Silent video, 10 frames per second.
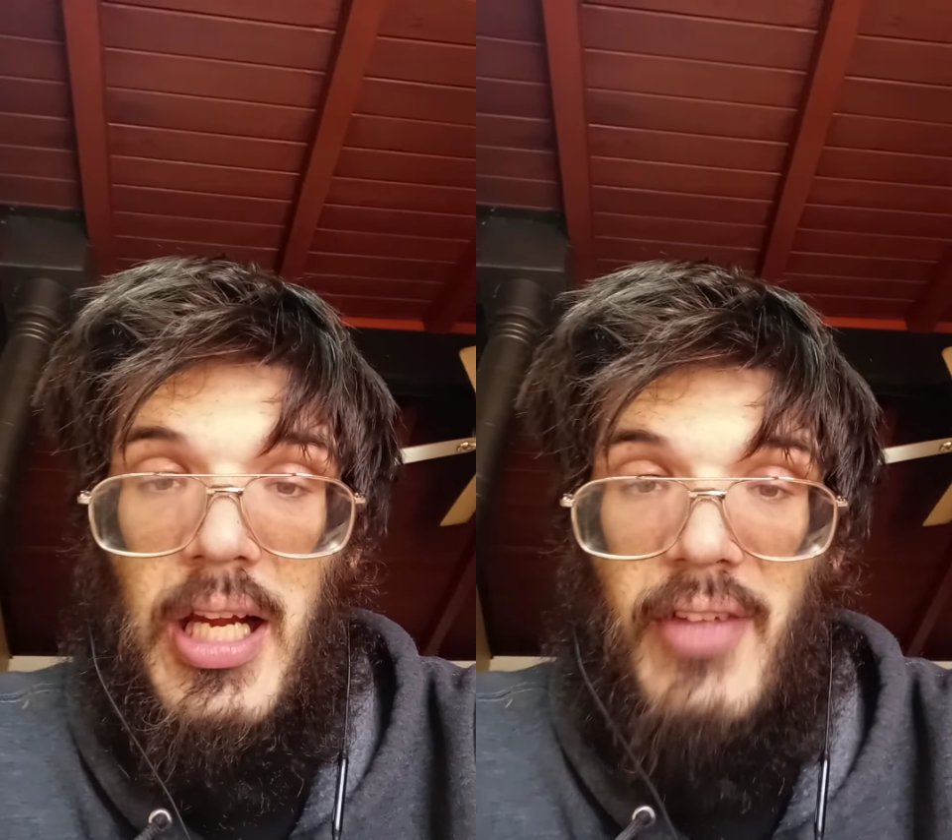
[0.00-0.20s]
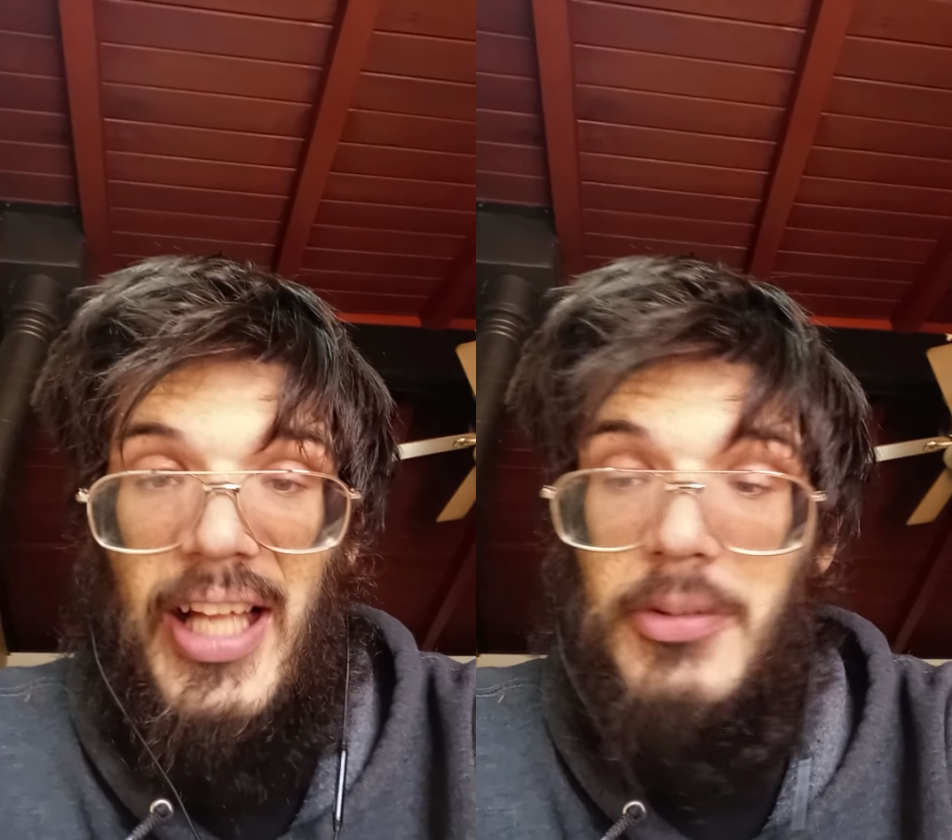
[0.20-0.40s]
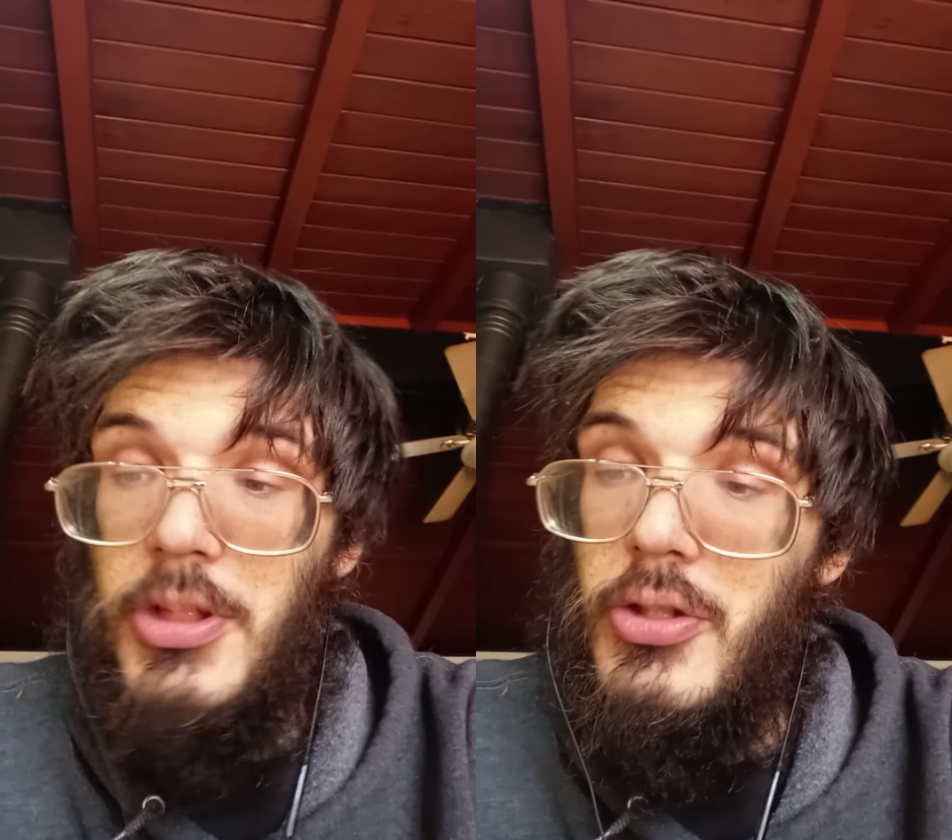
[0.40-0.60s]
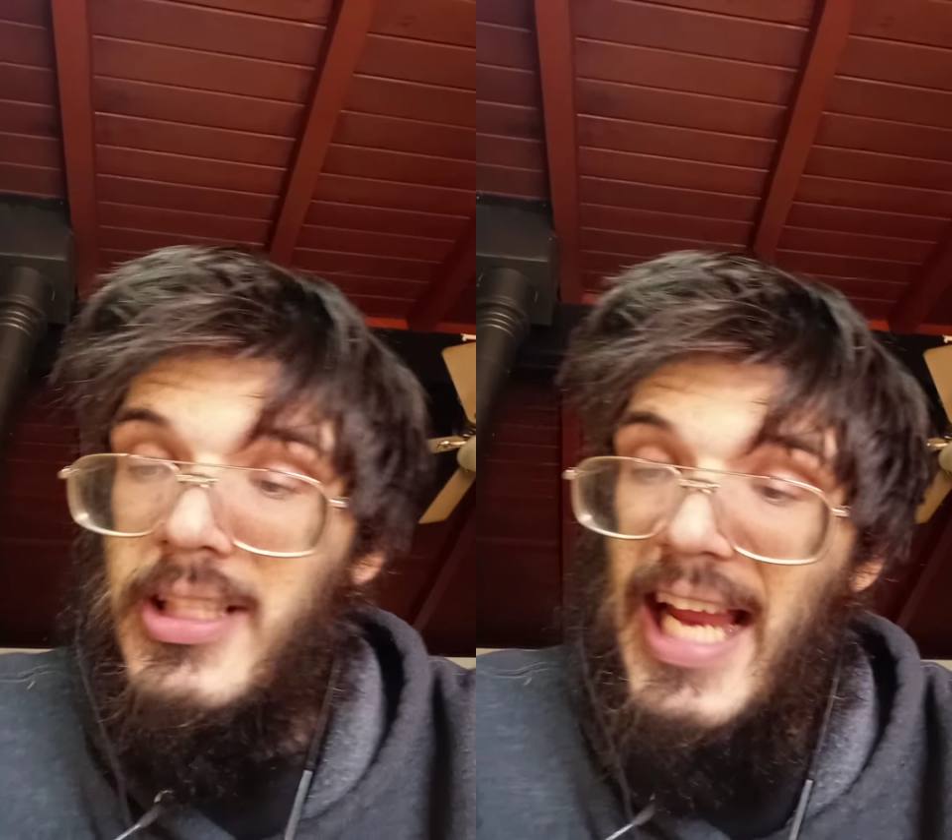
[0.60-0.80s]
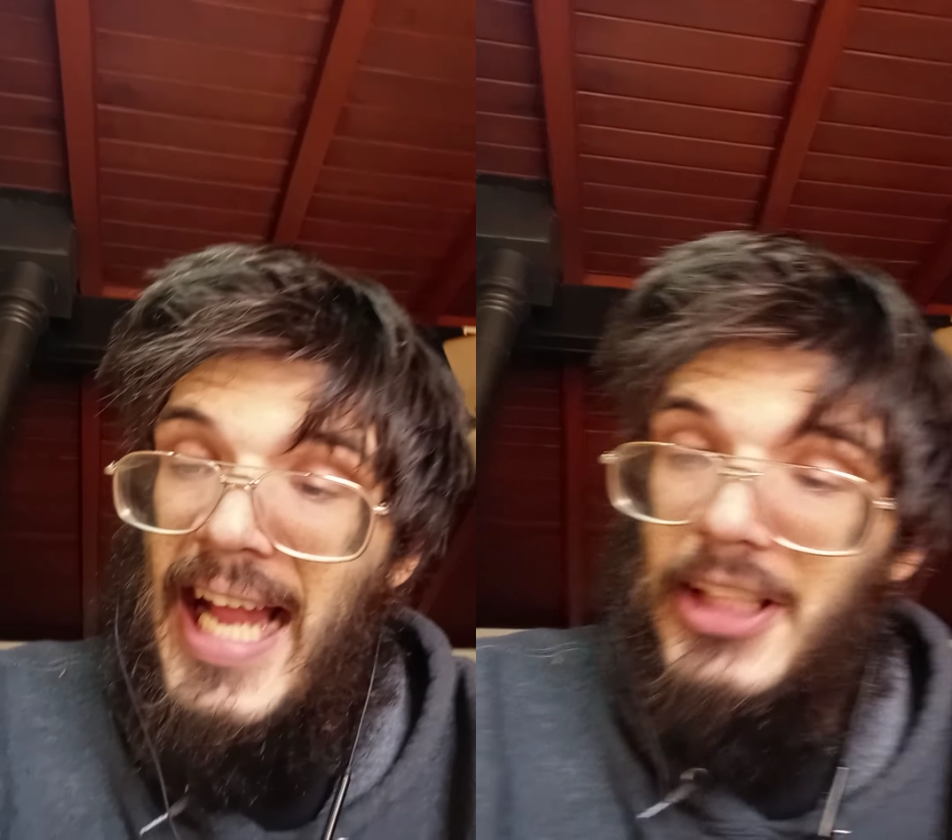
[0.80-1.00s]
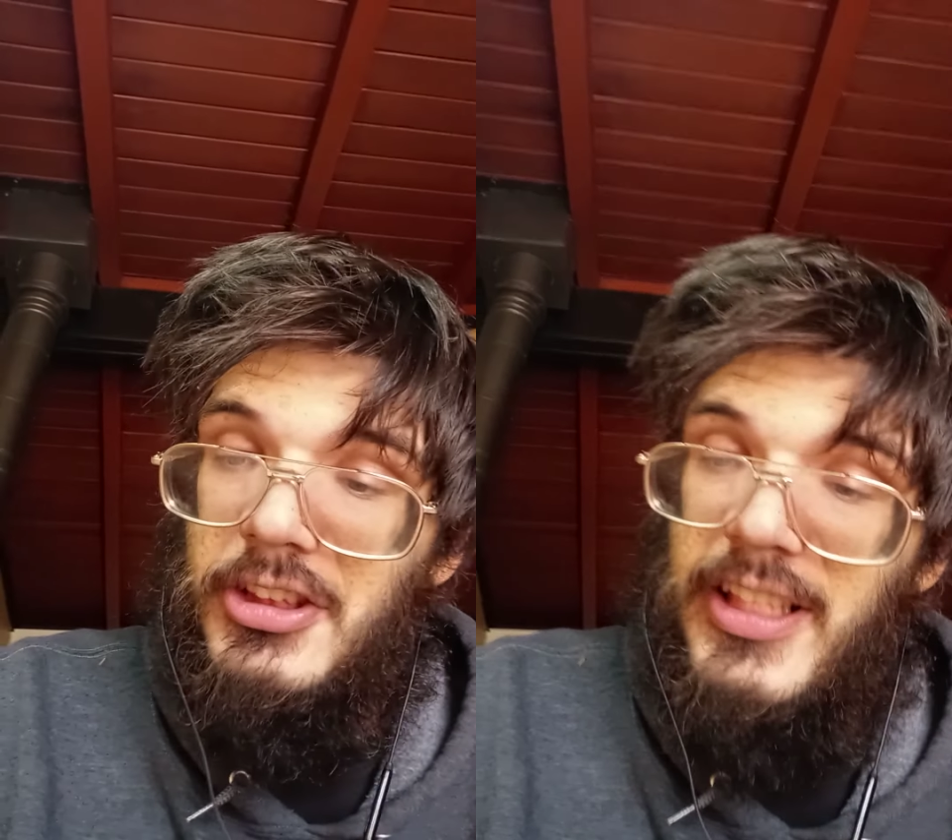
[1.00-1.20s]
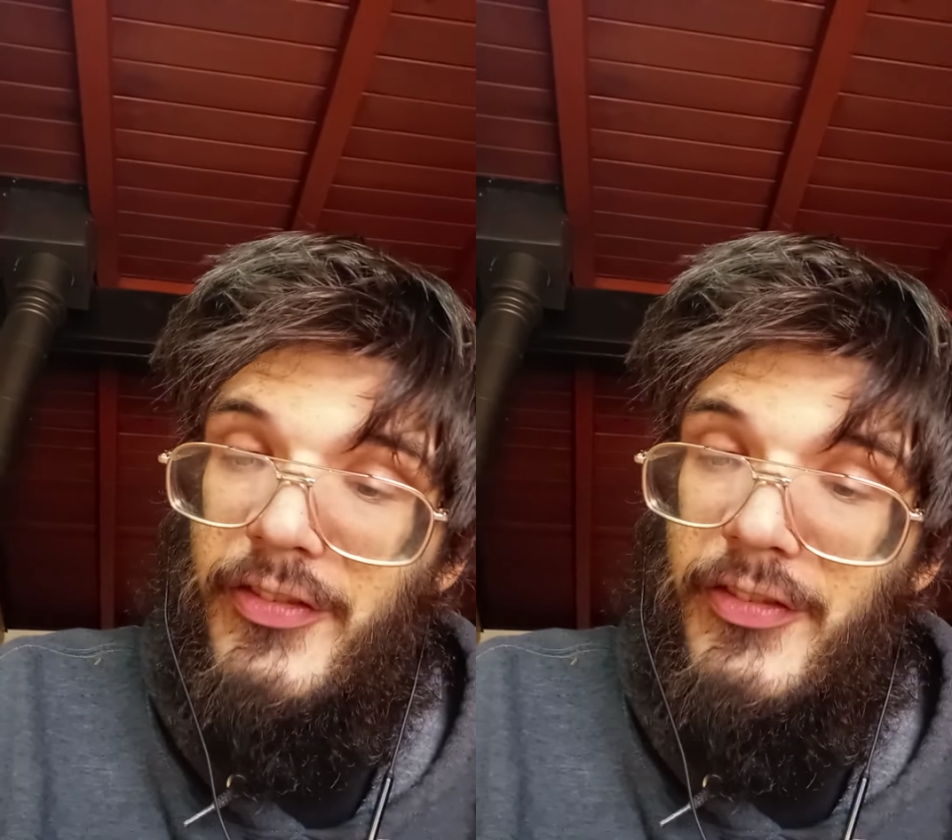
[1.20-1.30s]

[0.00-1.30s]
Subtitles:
That's where you can actually